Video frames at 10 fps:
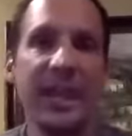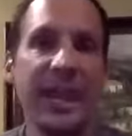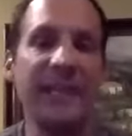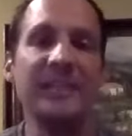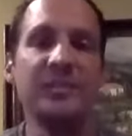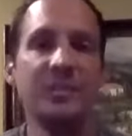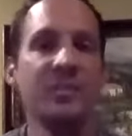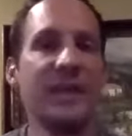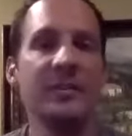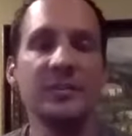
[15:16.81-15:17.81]
And I do
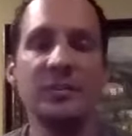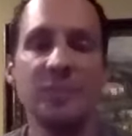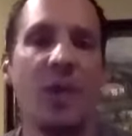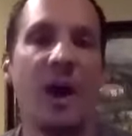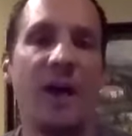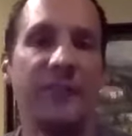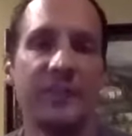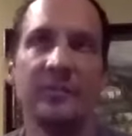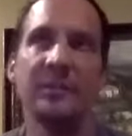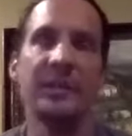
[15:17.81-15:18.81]
that so
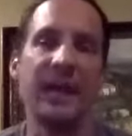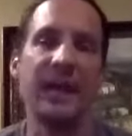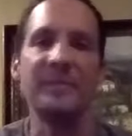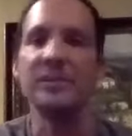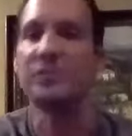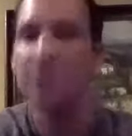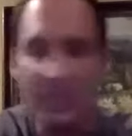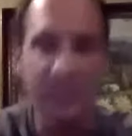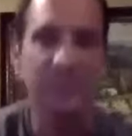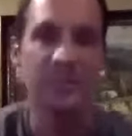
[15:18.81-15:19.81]
often, and I've been
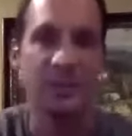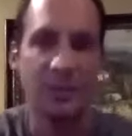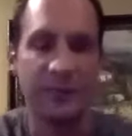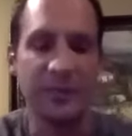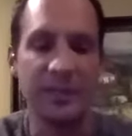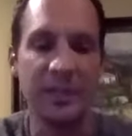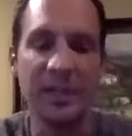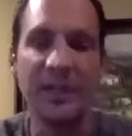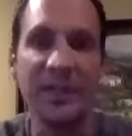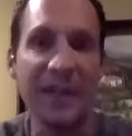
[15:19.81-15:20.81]
doing it so often
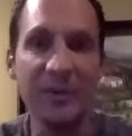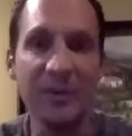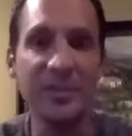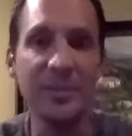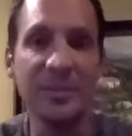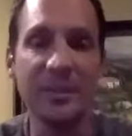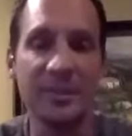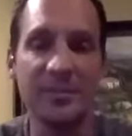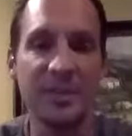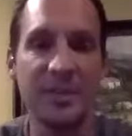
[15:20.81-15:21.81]
that now when something
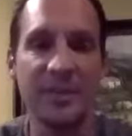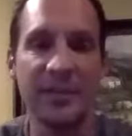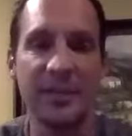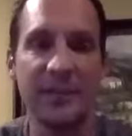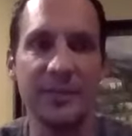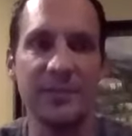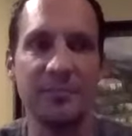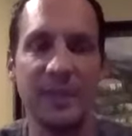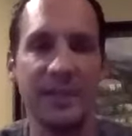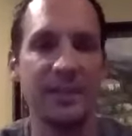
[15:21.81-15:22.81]
comes up, it's like if it's
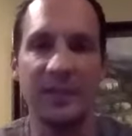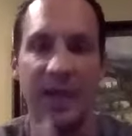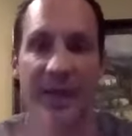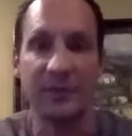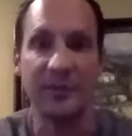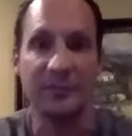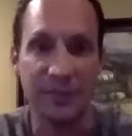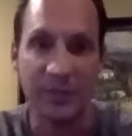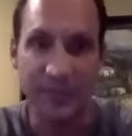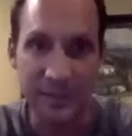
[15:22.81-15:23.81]
negative, I don't even feel it.